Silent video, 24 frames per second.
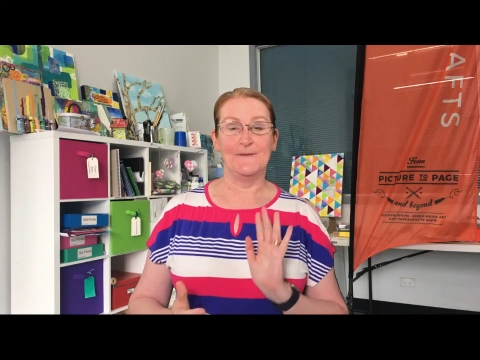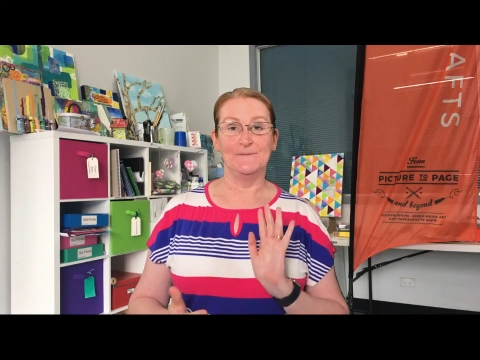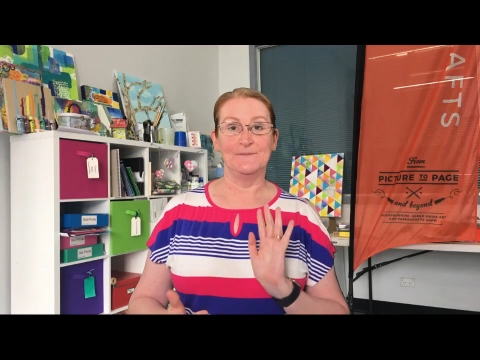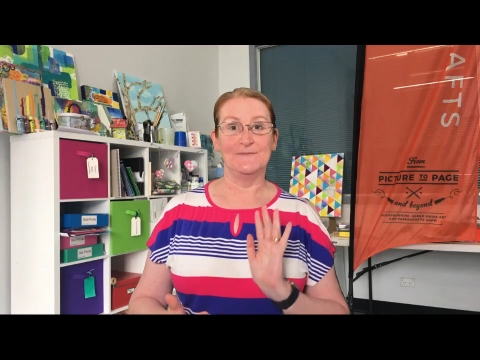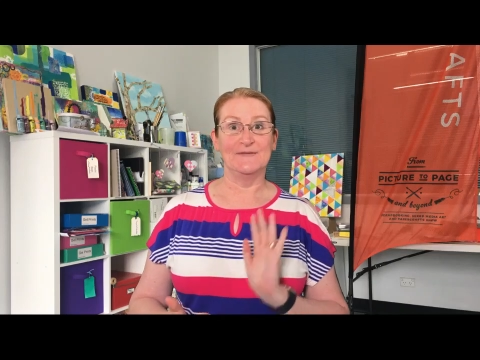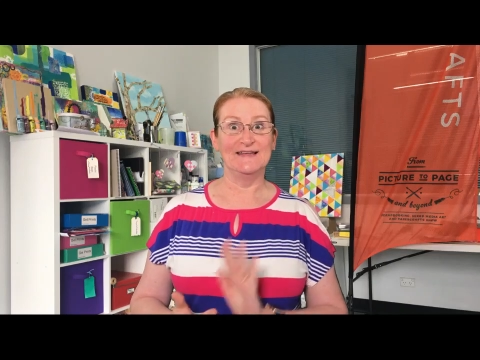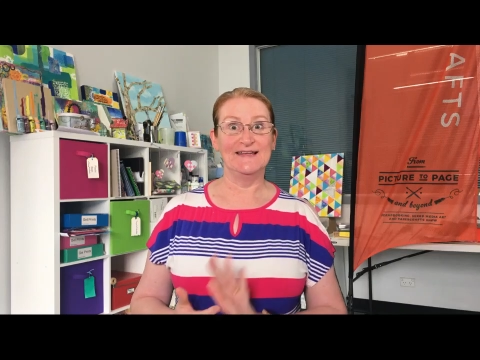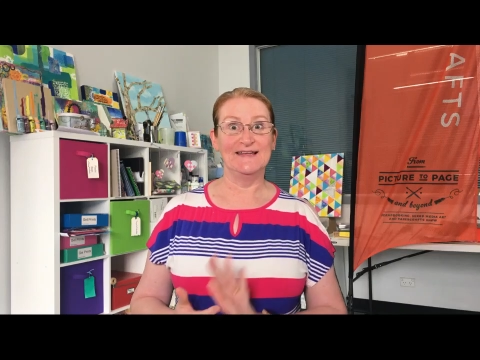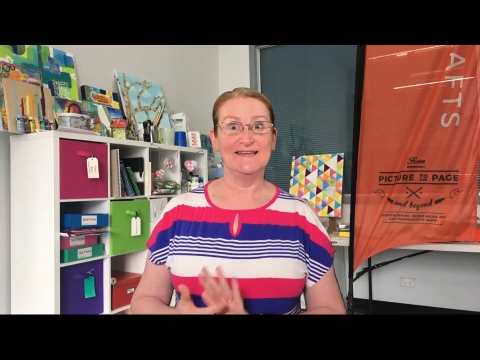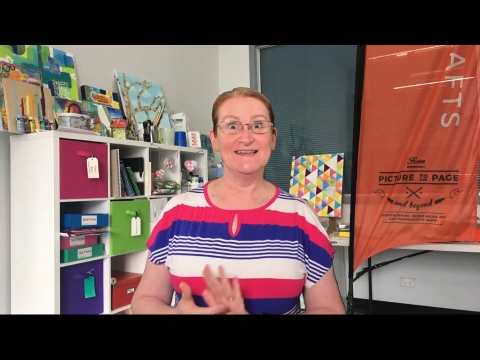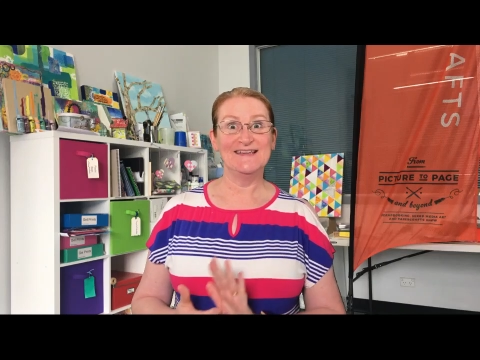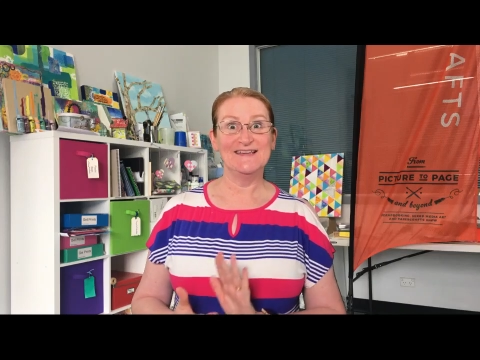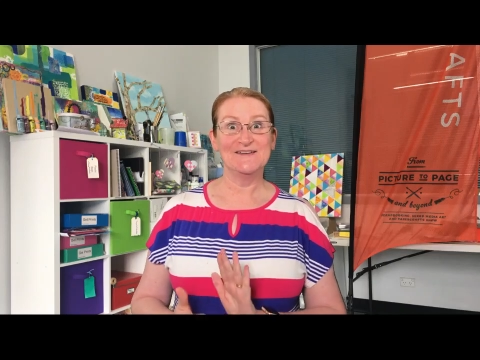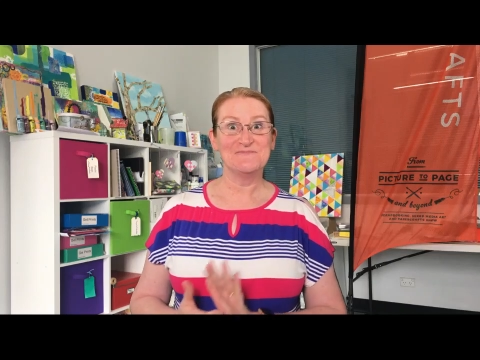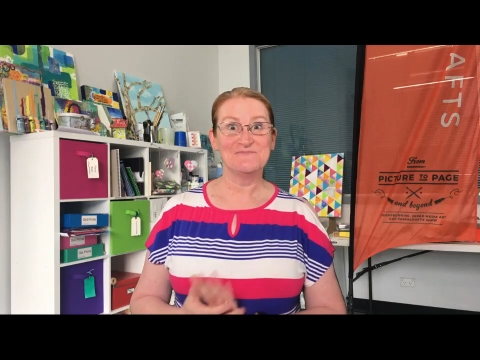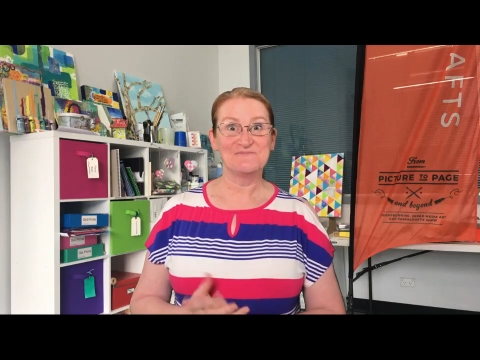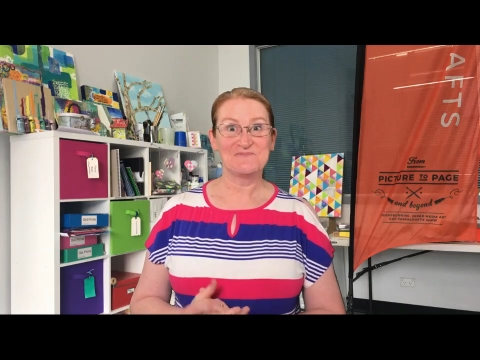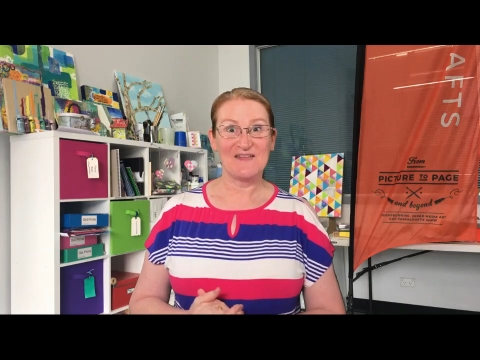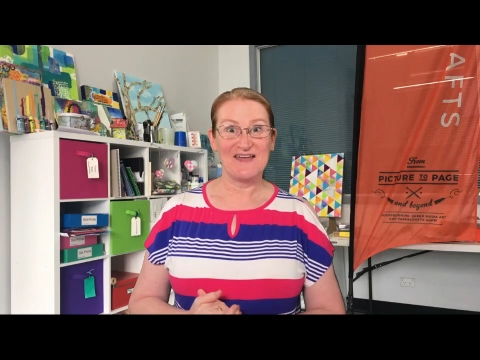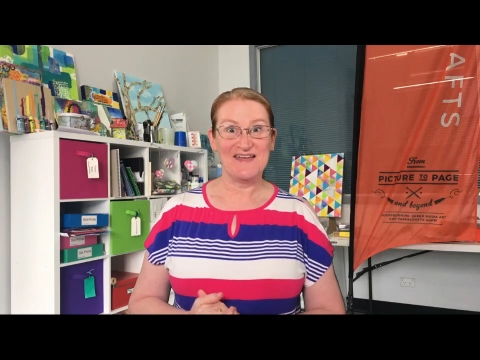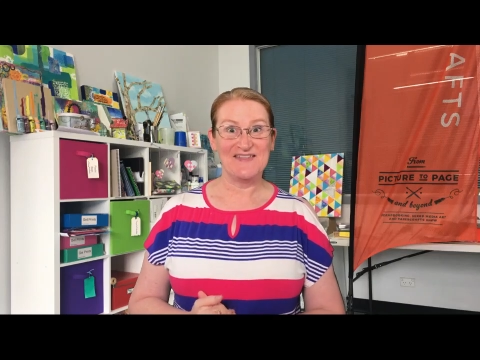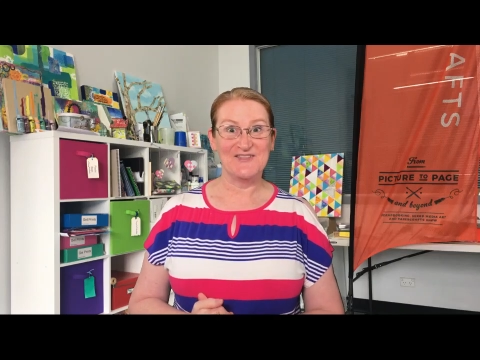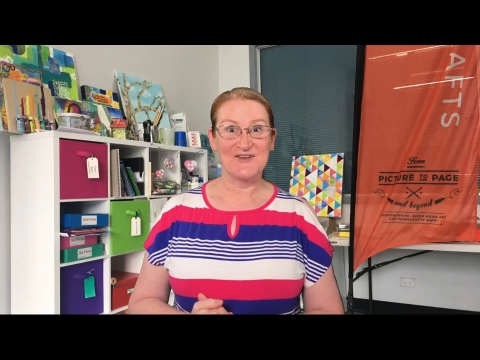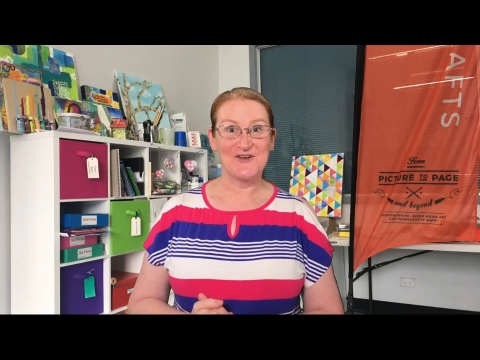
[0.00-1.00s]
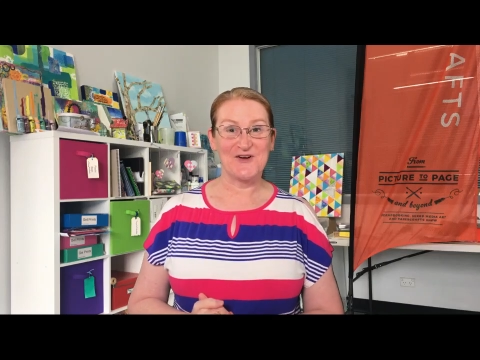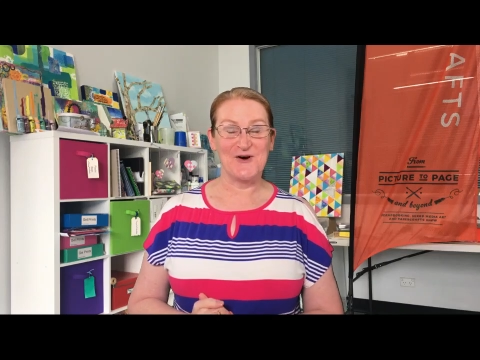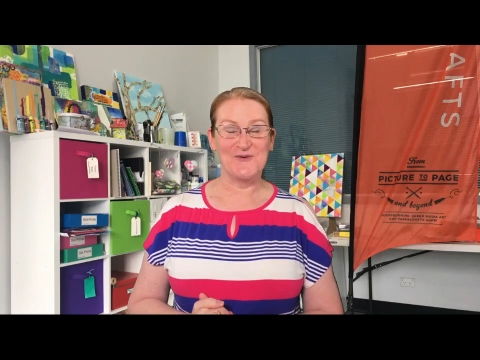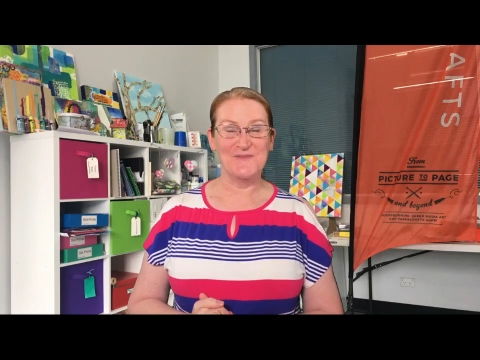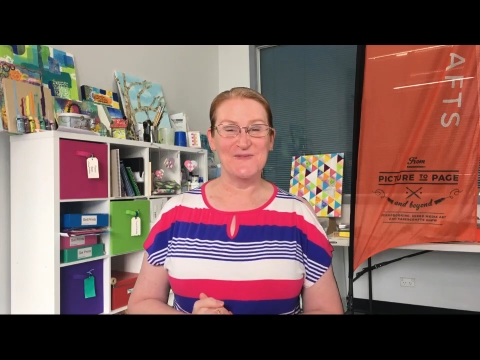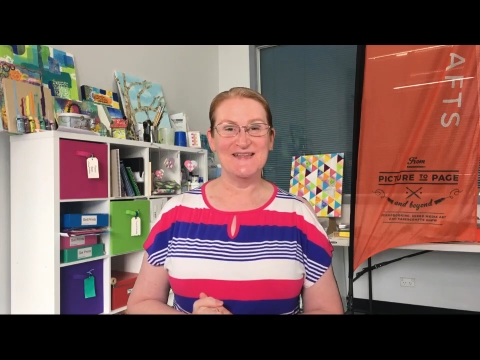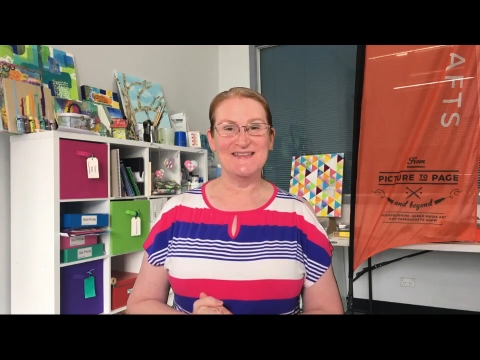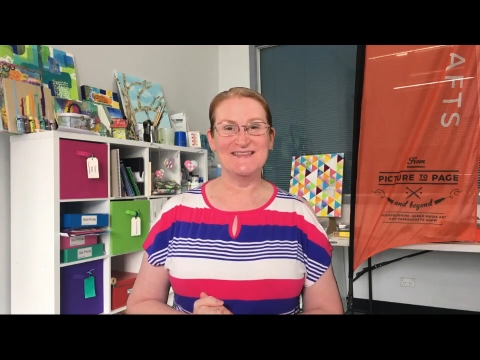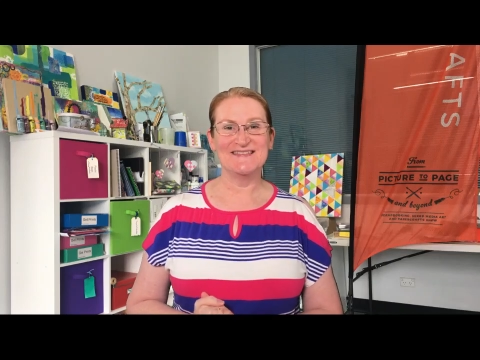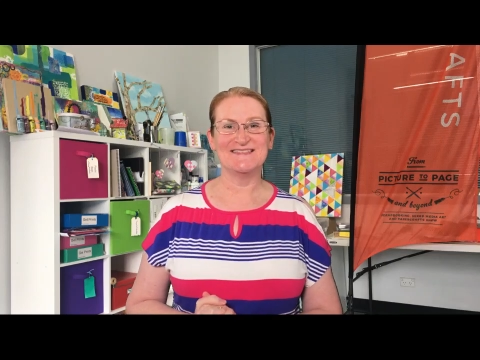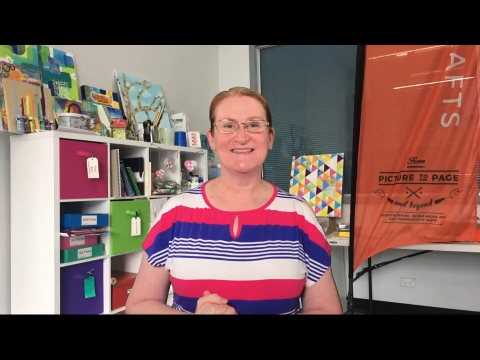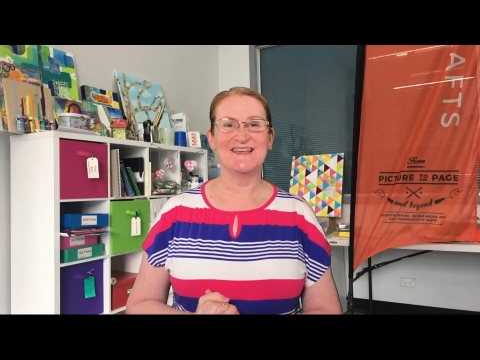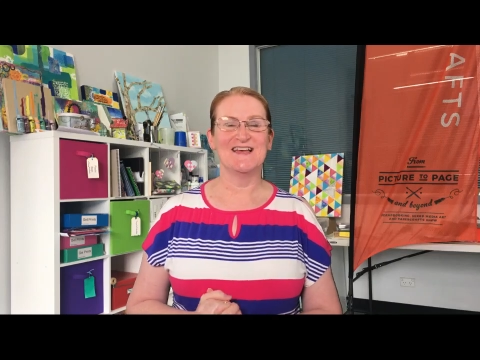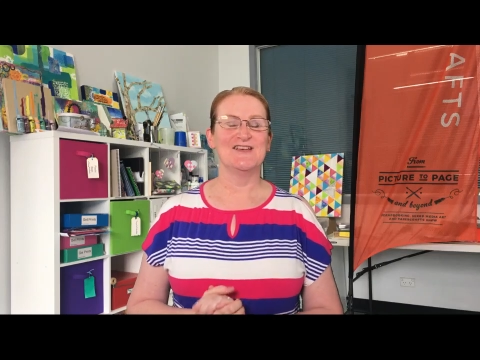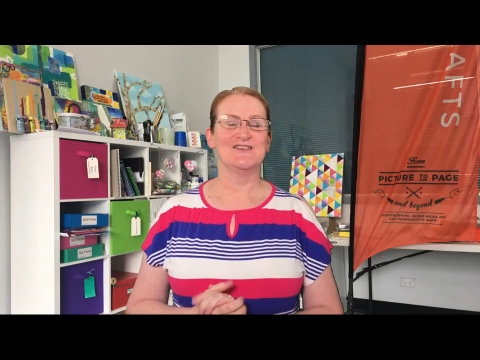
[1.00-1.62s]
link in the comments